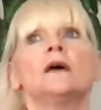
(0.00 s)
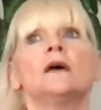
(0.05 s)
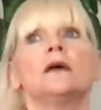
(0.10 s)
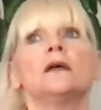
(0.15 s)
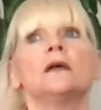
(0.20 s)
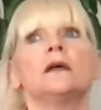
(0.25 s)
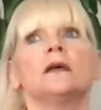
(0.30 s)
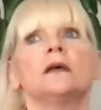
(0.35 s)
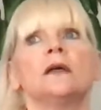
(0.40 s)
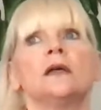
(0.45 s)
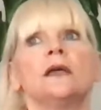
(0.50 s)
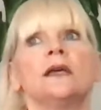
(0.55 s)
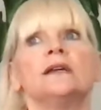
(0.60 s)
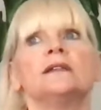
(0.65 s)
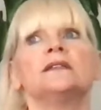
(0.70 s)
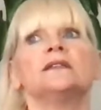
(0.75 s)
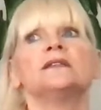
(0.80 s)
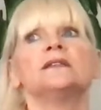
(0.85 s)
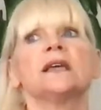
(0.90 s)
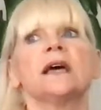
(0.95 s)

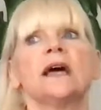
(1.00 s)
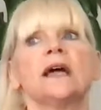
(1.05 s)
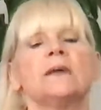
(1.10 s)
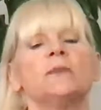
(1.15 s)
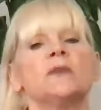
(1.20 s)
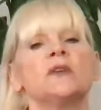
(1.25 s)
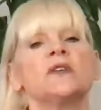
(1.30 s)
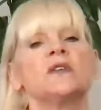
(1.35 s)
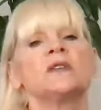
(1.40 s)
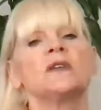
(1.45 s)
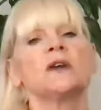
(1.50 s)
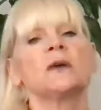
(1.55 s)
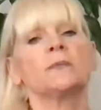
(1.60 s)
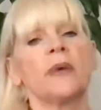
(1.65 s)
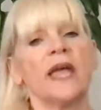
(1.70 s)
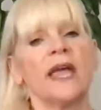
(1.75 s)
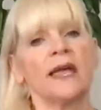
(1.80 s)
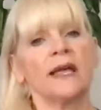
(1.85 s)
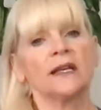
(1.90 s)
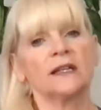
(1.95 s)
it's time to start
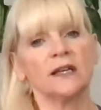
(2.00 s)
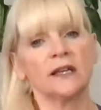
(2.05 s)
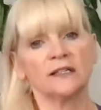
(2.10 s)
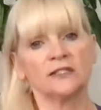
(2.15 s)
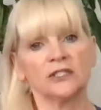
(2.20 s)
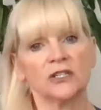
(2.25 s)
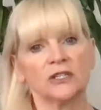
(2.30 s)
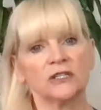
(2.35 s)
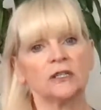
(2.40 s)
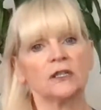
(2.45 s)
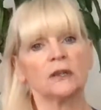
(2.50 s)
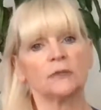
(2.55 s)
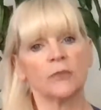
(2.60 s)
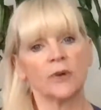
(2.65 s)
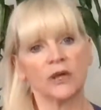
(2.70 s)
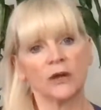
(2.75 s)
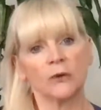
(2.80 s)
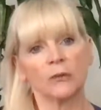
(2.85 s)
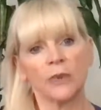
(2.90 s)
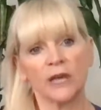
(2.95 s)
paying attention to the
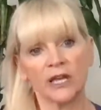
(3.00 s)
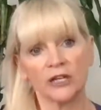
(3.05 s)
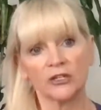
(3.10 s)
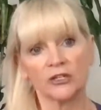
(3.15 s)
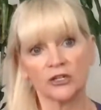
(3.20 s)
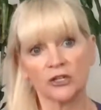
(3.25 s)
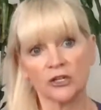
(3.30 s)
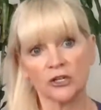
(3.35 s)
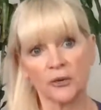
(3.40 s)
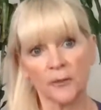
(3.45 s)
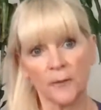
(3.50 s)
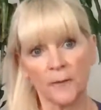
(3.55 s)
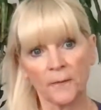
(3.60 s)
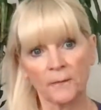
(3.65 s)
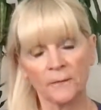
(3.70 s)
bigger picture.